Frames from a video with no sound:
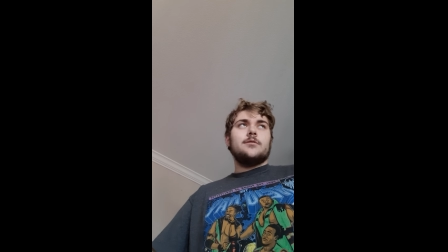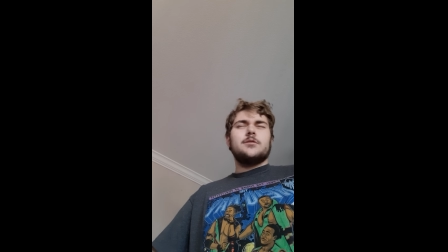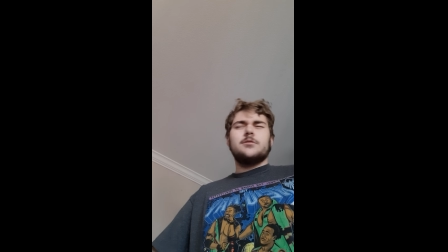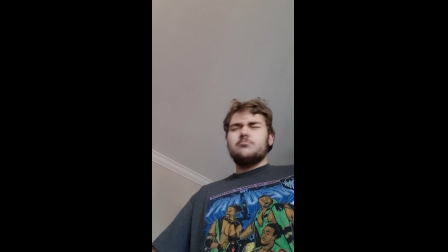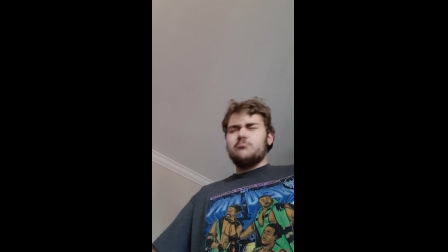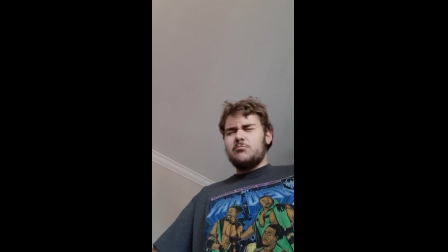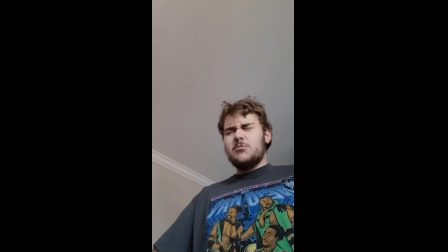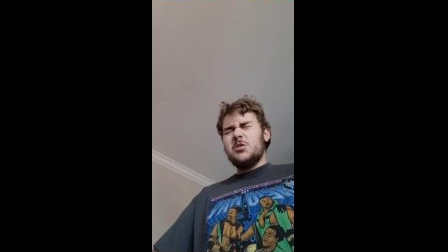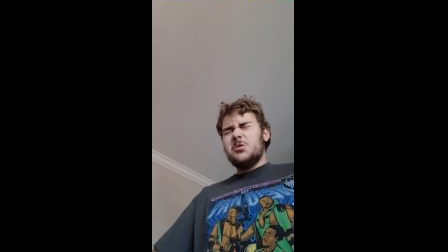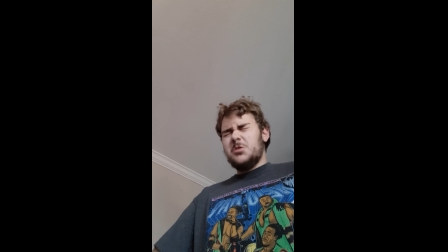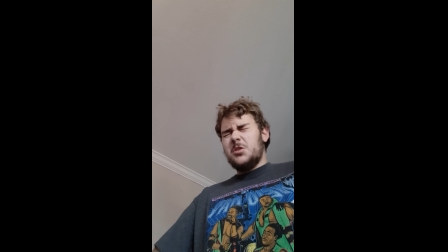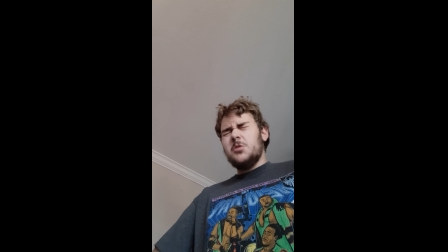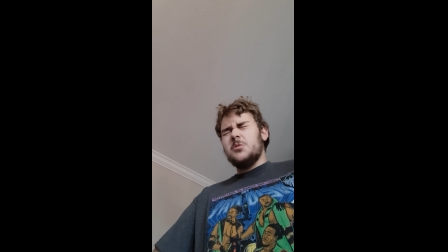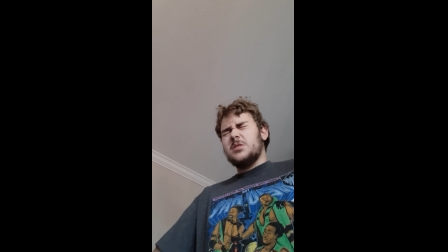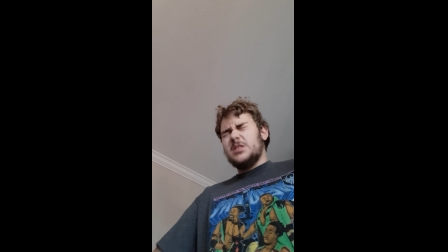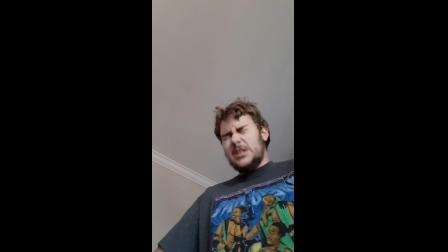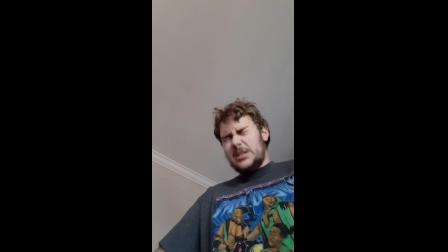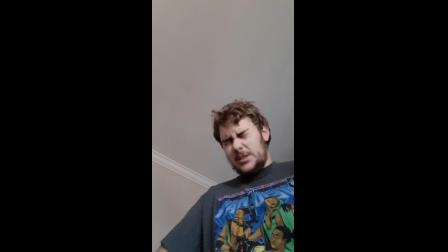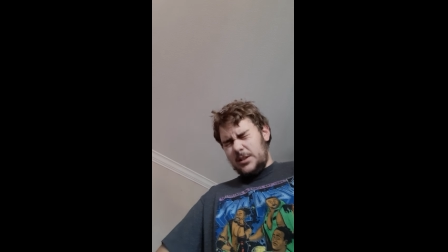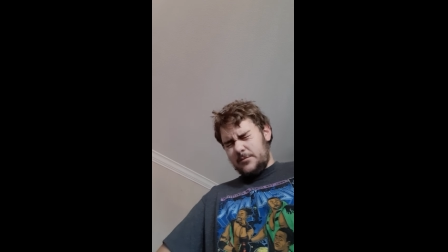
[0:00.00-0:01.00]
You, you do
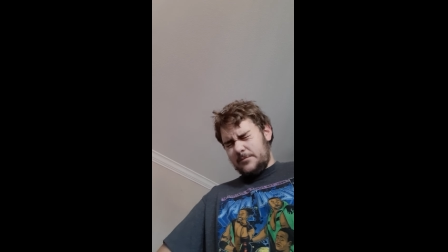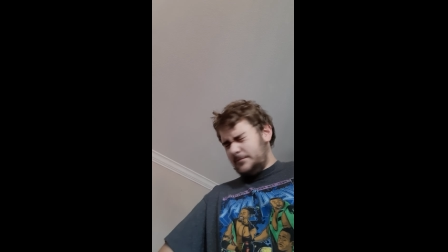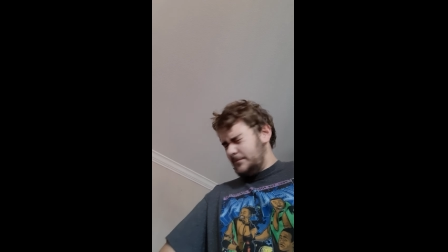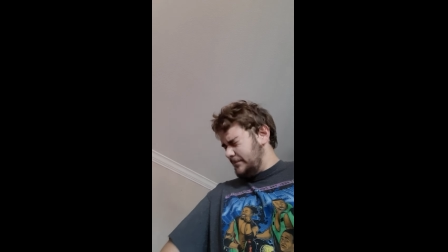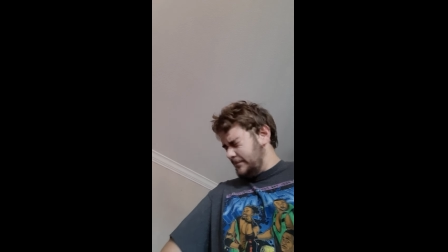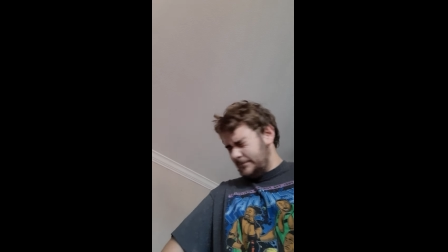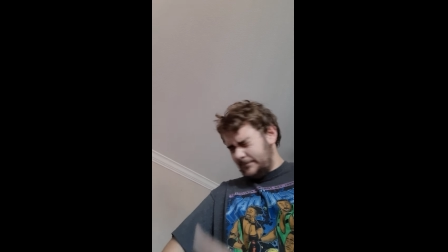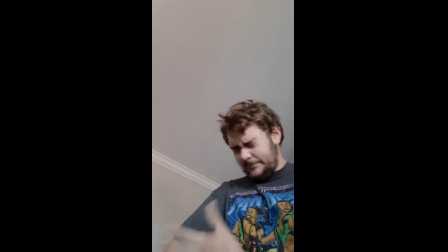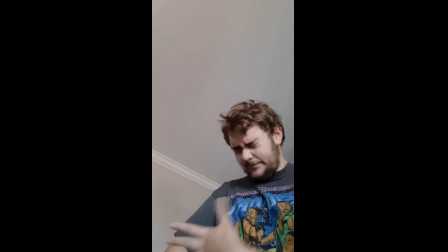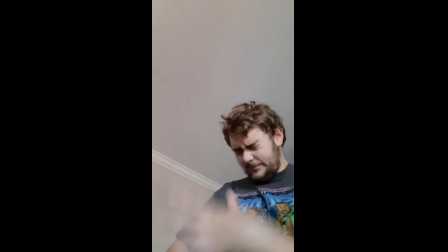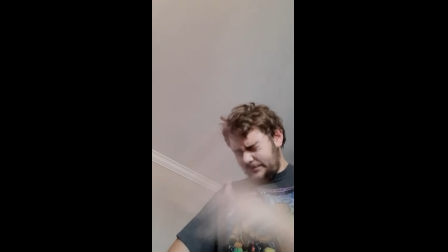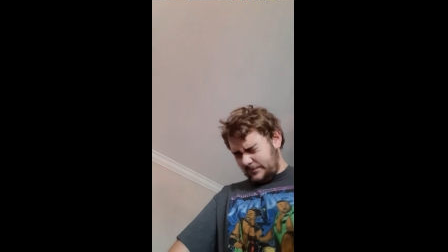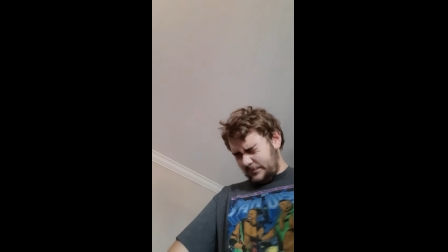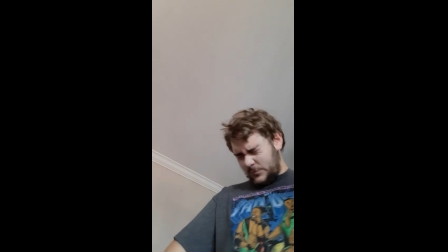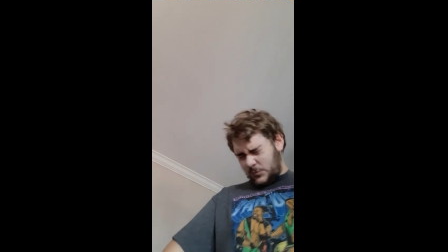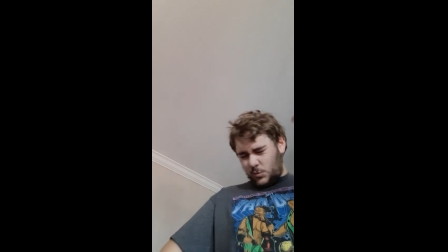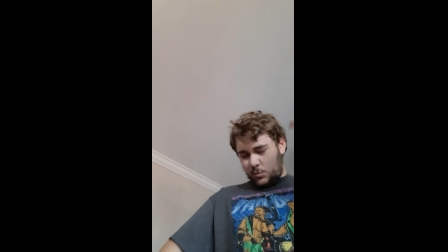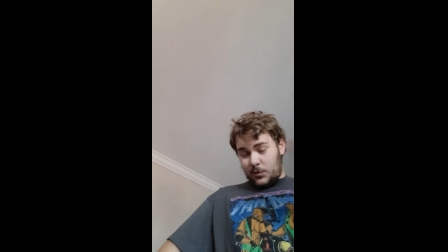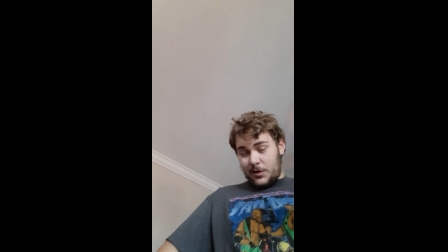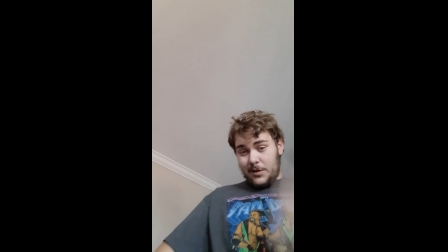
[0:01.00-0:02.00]
see the
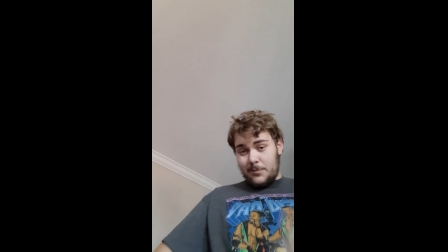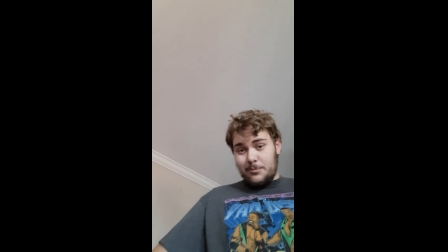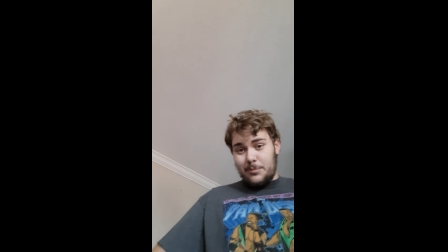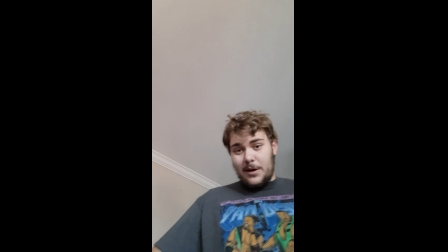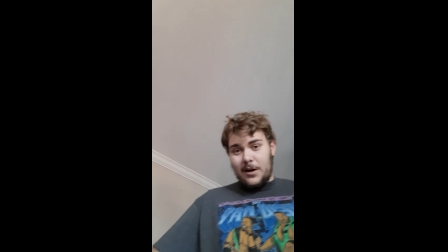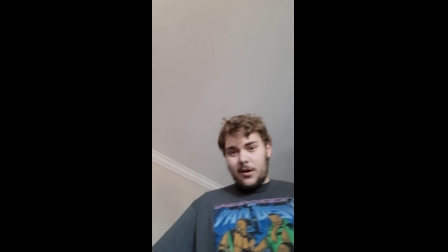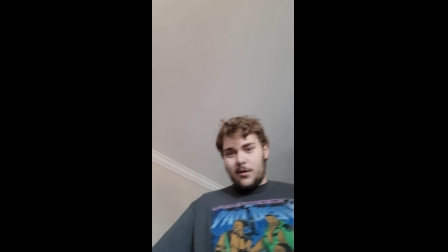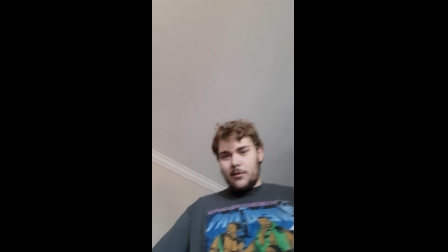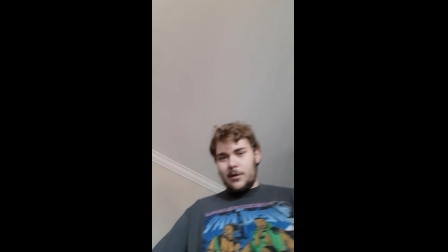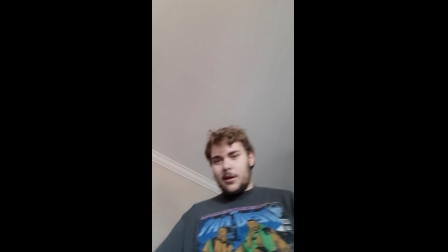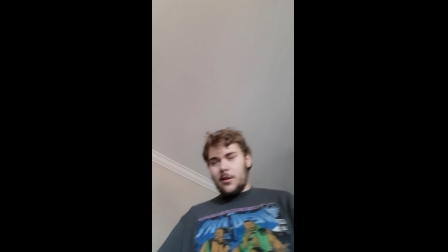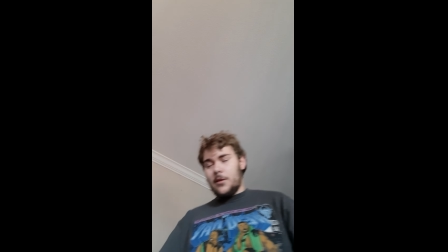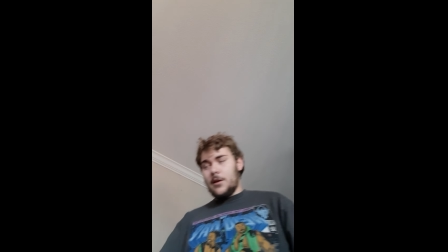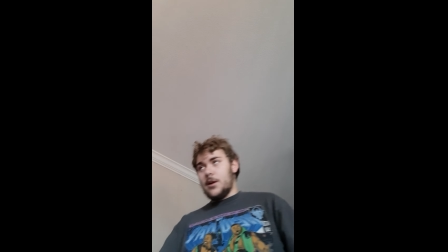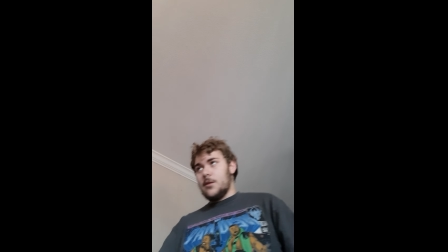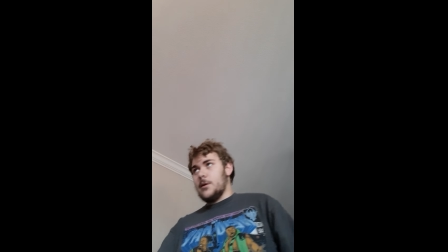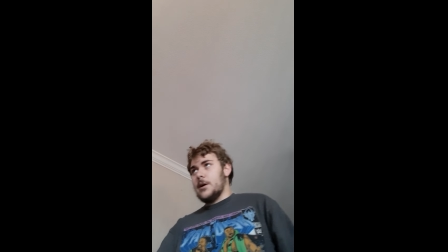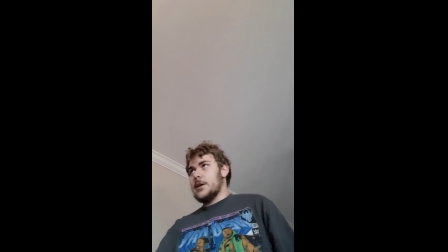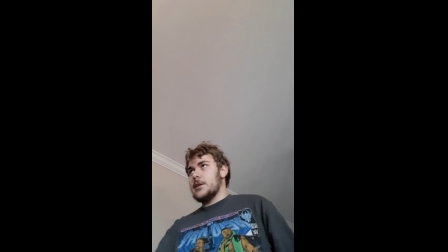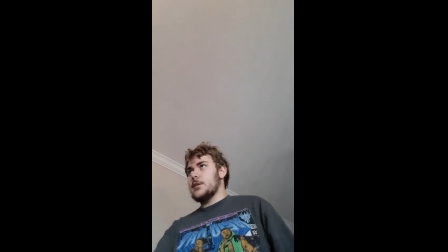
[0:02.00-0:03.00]
weird parallel
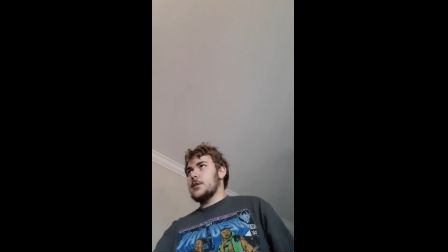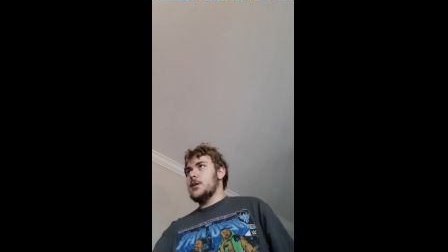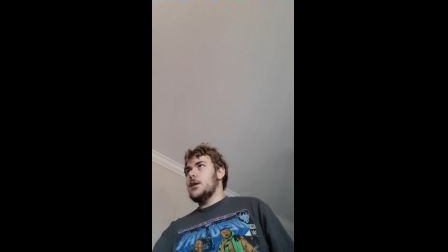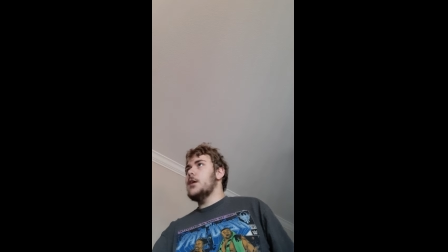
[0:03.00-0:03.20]
there, right?